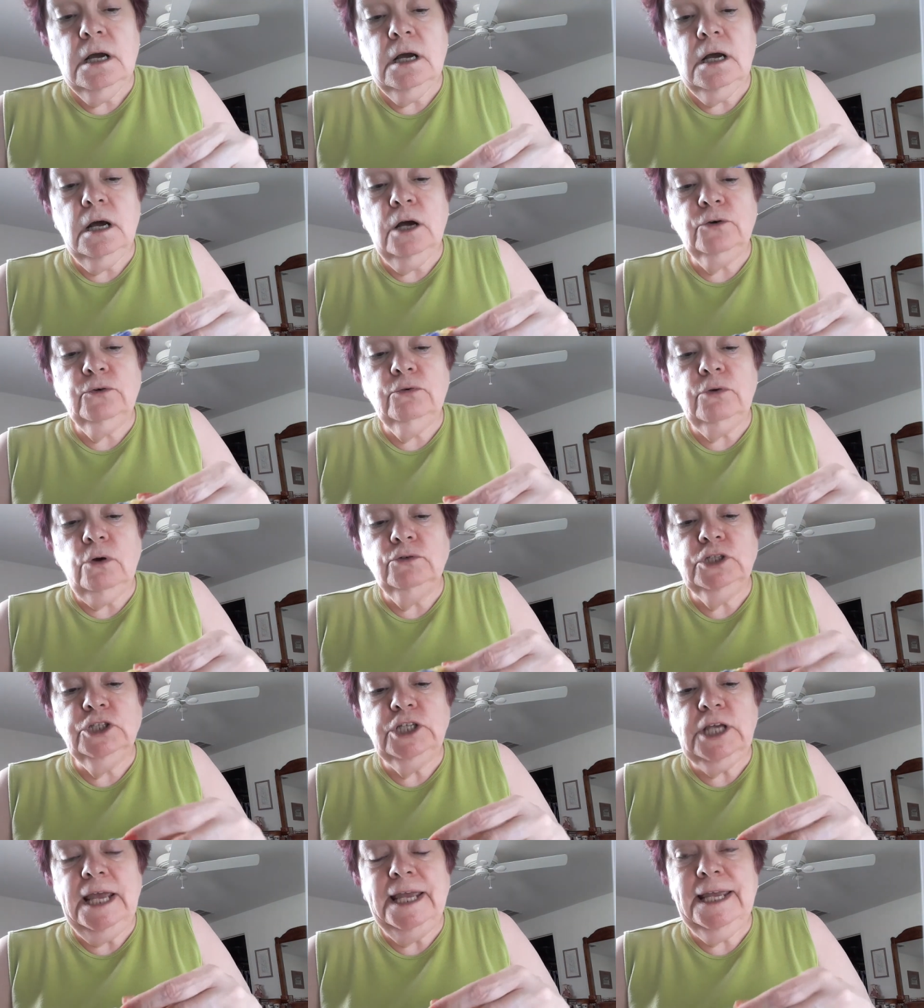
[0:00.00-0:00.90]
a
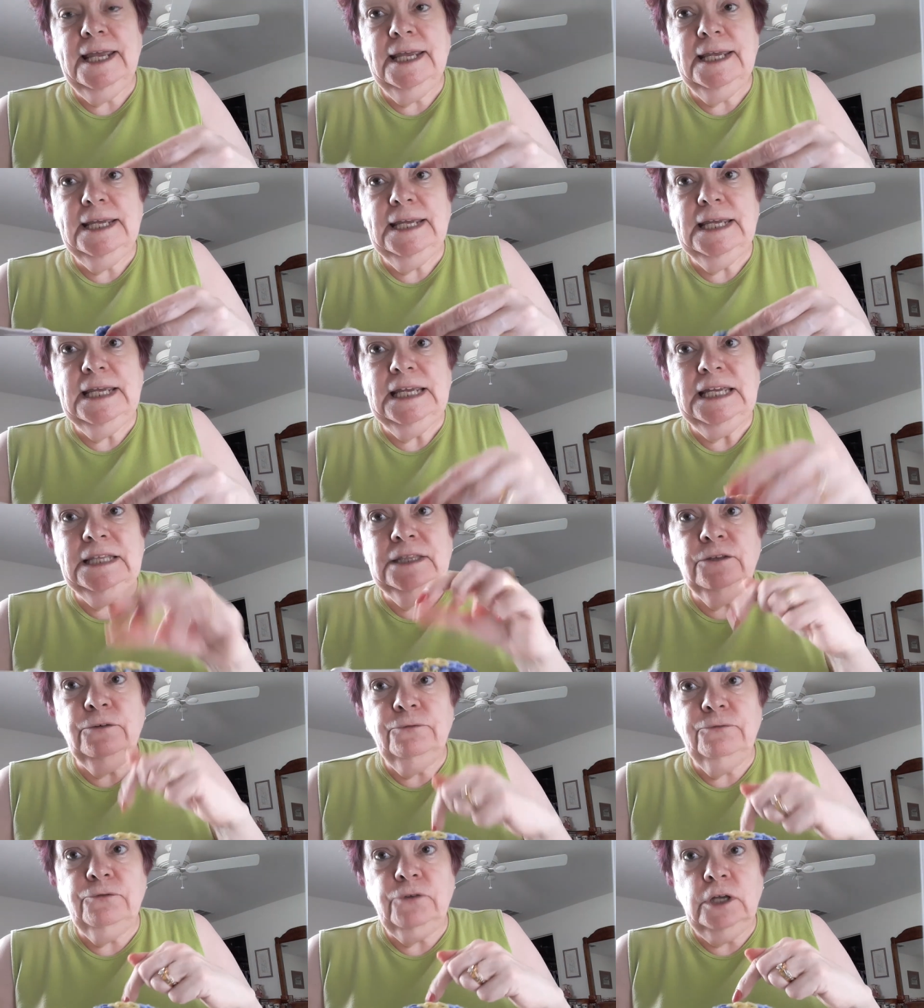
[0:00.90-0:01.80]
crochet in
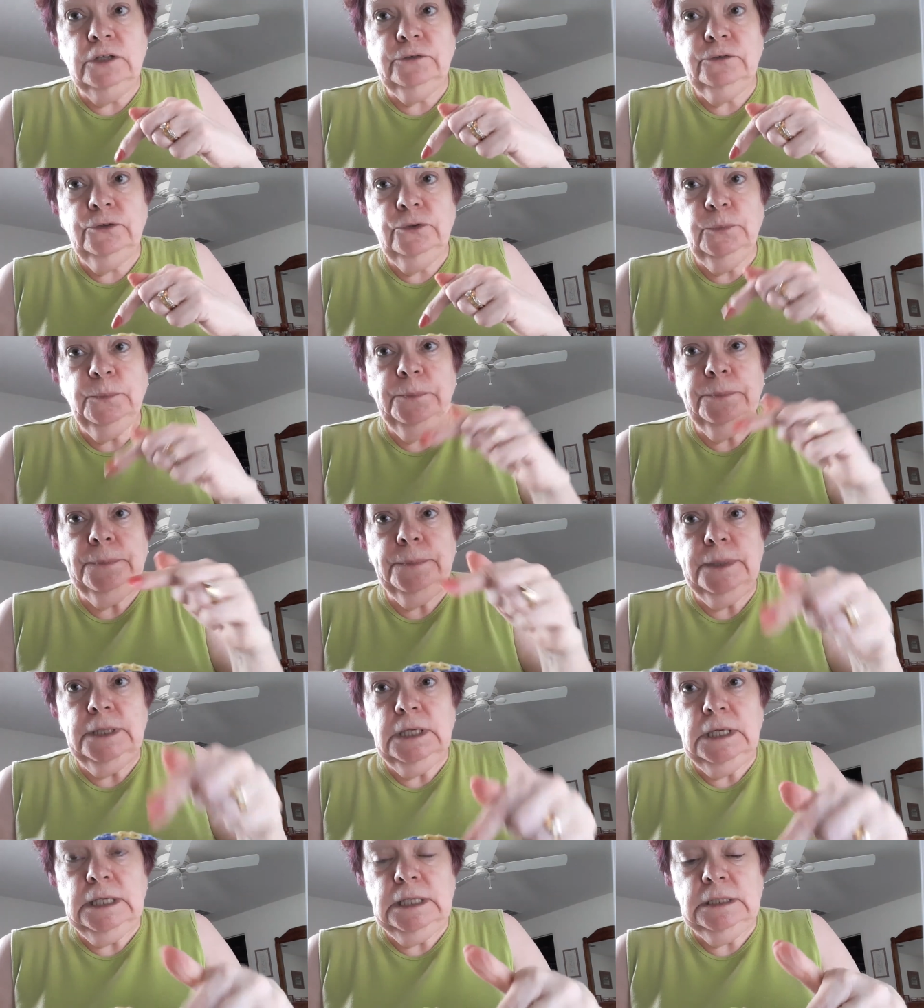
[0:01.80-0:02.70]
the front loop,
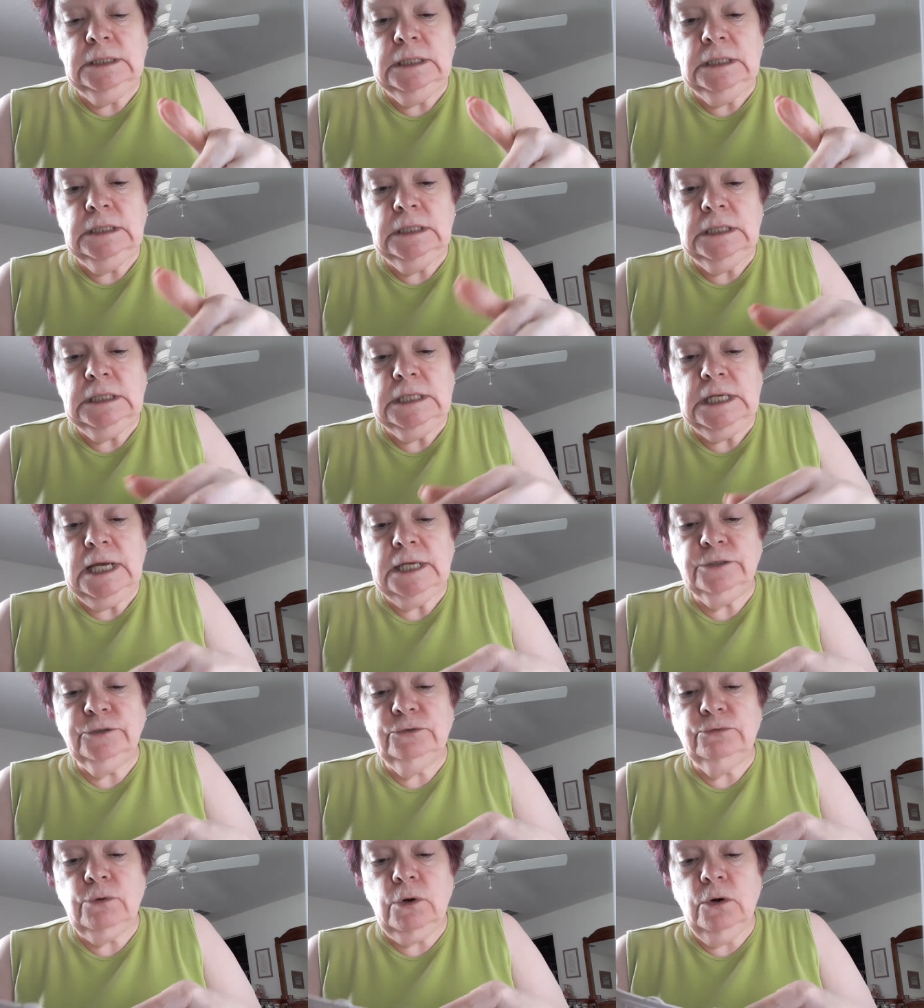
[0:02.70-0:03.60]
and then the
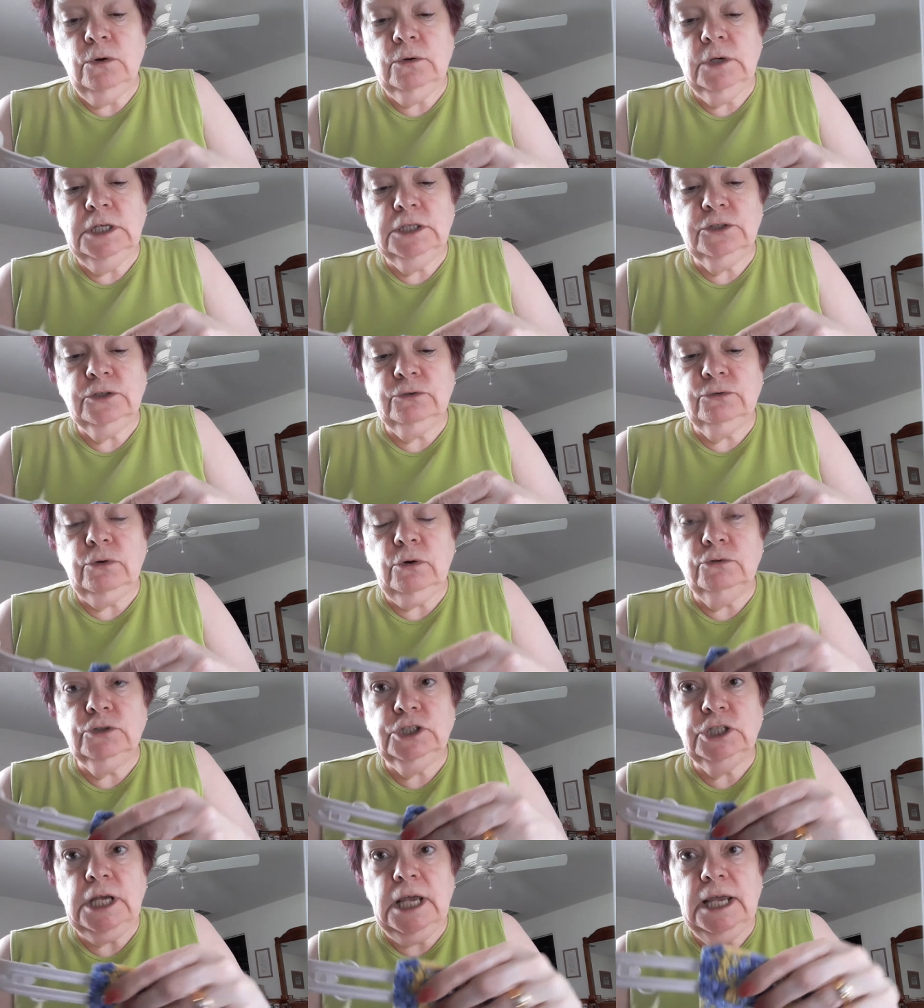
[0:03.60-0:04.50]
next row is a
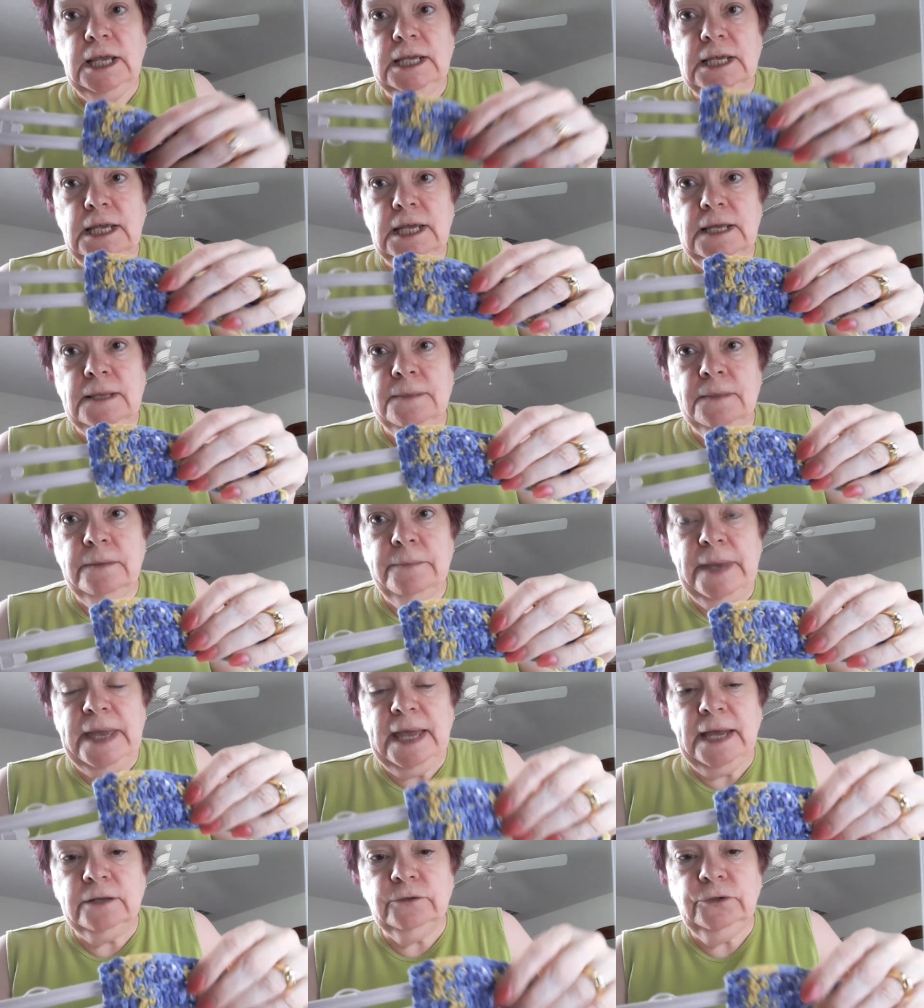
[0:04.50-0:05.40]
crochet in the
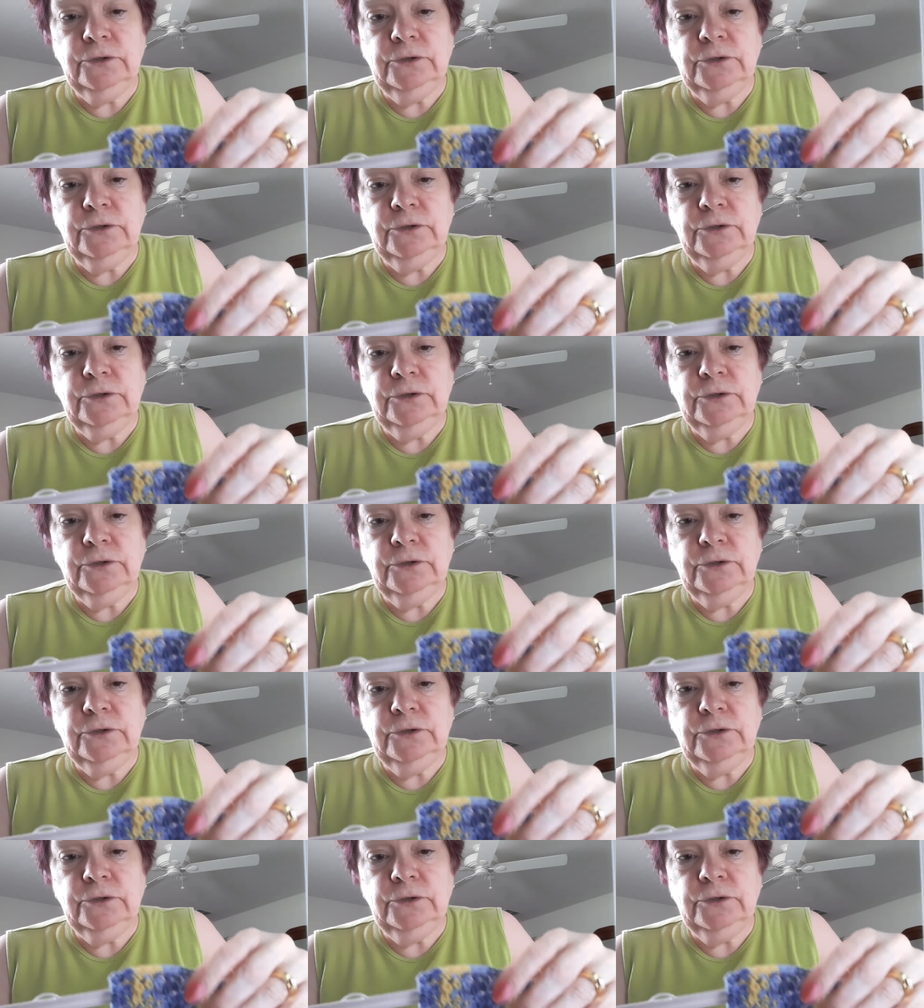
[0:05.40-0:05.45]
back